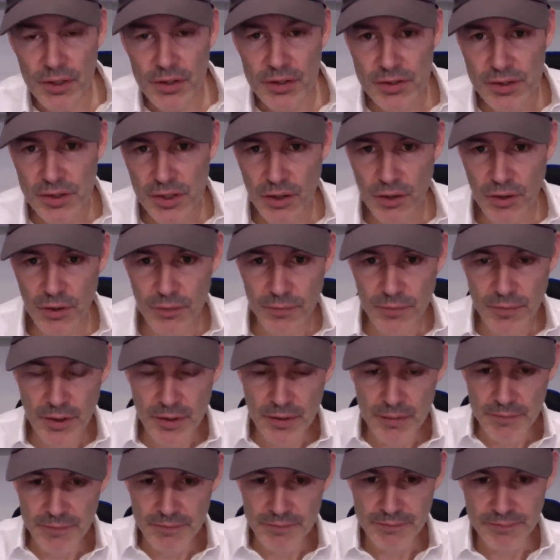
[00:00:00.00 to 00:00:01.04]
So
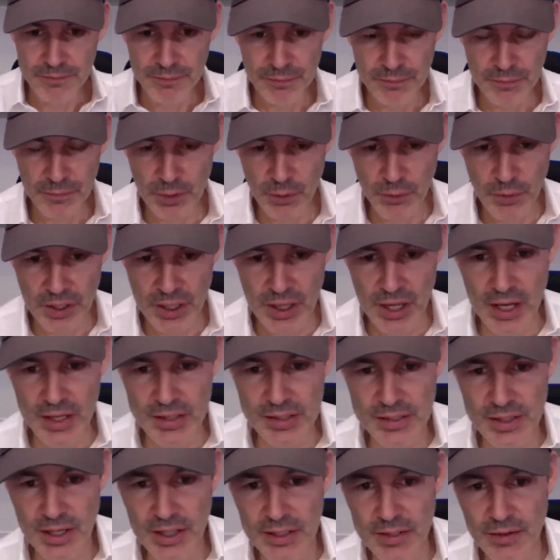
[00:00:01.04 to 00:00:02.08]
we can't
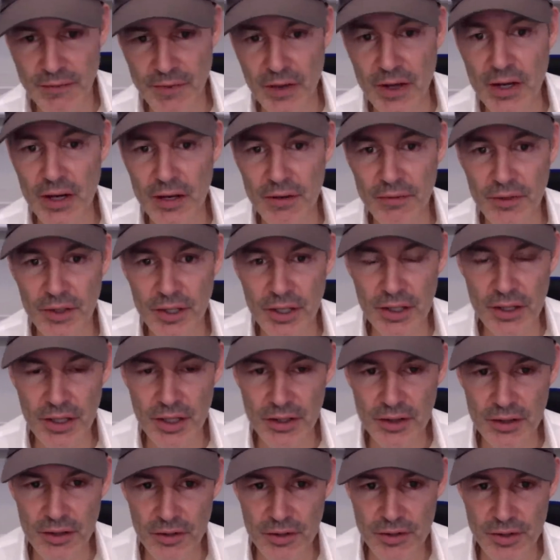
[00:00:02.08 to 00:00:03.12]
say definitively
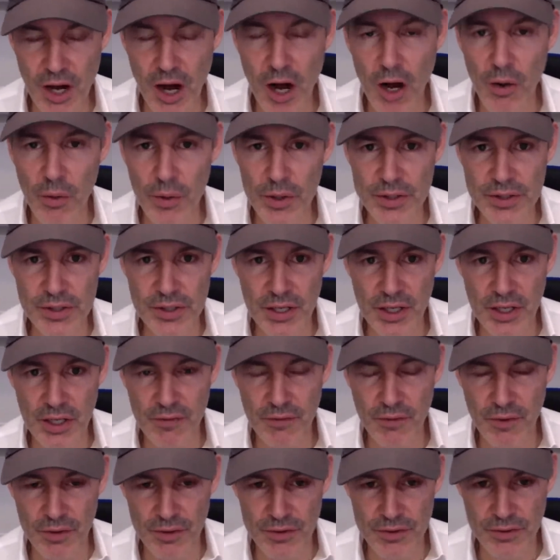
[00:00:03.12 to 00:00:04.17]
that there's always an
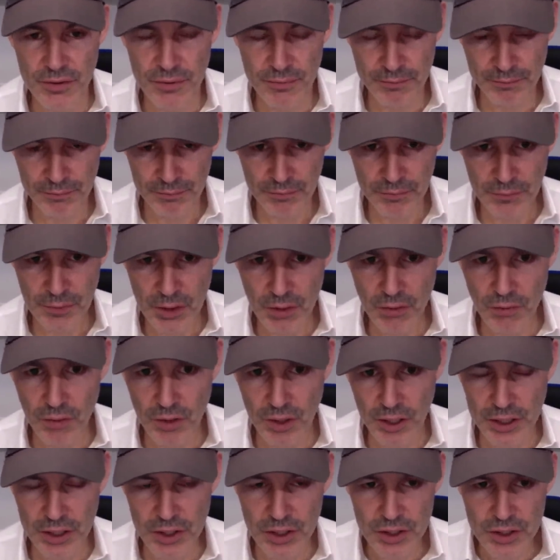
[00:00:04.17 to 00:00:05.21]
inverse
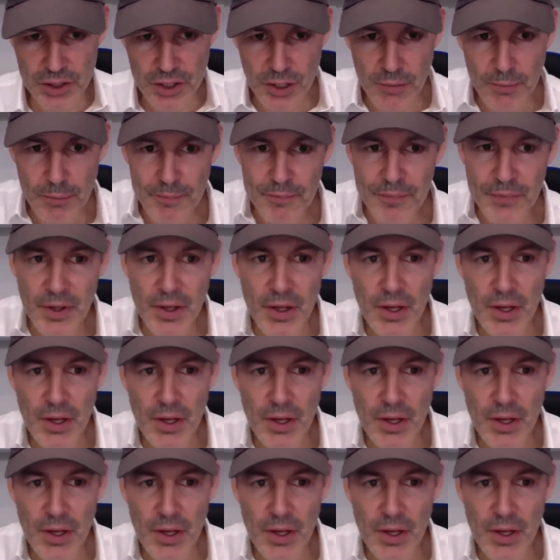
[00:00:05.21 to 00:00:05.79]
relationship.